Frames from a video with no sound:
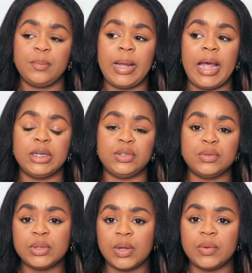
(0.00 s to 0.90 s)
but I
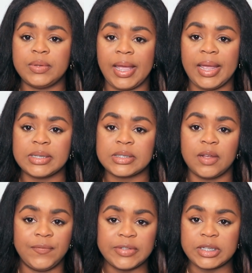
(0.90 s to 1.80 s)
do know that
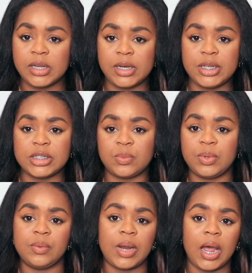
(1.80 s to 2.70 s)
some facilities
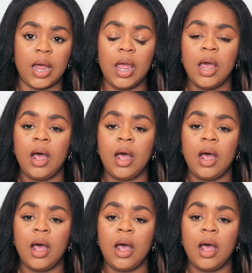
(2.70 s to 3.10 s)
will not